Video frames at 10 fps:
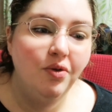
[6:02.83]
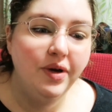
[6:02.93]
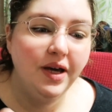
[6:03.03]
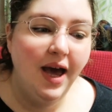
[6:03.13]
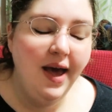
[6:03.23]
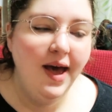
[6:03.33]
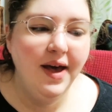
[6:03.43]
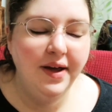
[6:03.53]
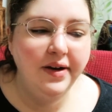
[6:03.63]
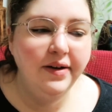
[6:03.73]
We
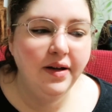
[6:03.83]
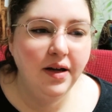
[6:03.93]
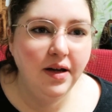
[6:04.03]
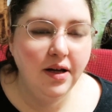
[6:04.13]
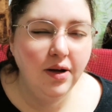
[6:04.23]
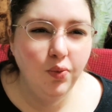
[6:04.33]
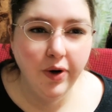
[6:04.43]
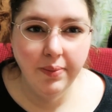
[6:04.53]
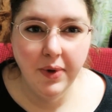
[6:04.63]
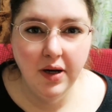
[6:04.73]
had
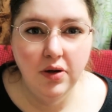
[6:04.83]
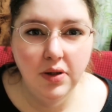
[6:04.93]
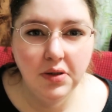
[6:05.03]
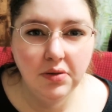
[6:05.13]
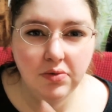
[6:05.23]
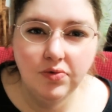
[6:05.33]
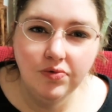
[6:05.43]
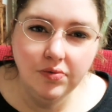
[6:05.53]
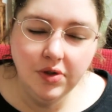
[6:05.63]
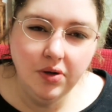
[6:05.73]
white metal,
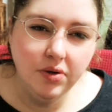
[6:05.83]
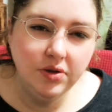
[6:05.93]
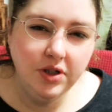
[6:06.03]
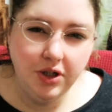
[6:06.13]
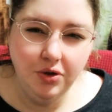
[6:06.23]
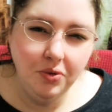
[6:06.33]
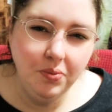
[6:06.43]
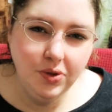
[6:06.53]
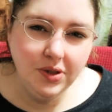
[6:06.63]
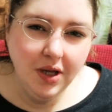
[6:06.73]
you know, those
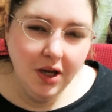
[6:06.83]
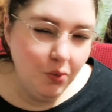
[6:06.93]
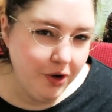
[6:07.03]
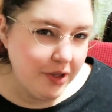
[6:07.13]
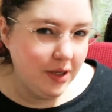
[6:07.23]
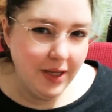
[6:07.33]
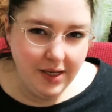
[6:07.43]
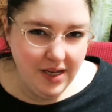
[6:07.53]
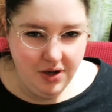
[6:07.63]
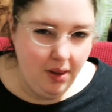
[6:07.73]
cubes where you can like
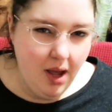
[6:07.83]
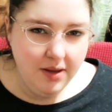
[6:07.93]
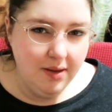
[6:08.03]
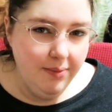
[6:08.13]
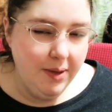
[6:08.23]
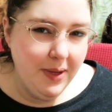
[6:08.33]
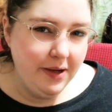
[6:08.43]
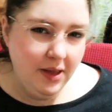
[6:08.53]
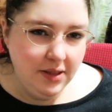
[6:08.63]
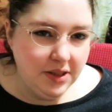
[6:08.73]
interlock them and make
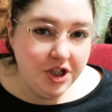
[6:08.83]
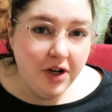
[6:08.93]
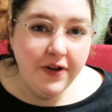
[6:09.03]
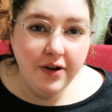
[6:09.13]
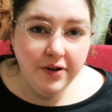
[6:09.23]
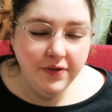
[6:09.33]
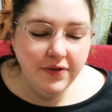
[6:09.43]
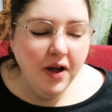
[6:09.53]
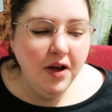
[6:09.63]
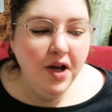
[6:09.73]
a little shelf out of.
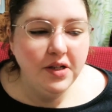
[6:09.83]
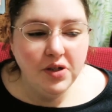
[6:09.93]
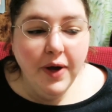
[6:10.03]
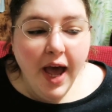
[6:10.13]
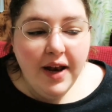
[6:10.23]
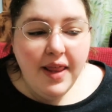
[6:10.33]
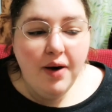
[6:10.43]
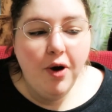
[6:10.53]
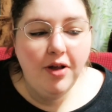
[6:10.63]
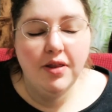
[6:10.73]
So we had
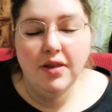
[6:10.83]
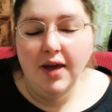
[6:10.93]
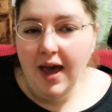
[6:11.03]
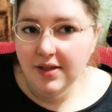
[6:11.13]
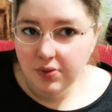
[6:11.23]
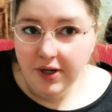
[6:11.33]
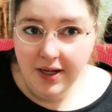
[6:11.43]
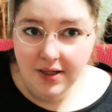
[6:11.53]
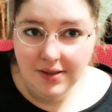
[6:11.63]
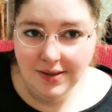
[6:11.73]
that while the cats were
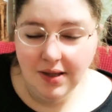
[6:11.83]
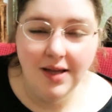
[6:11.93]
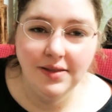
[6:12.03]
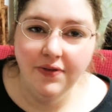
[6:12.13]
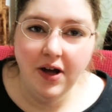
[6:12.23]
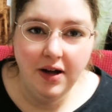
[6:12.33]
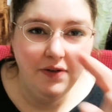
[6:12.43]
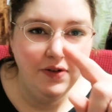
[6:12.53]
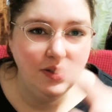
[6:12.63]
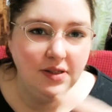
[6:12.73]
kittens as a kind
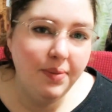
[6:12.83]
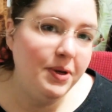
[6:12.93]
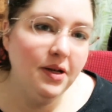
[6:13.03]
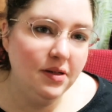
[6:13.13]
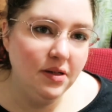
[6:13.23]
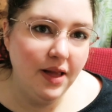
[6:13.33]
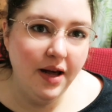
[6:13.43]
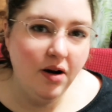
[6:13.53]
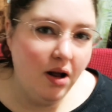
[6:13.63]
of a stepping ladder.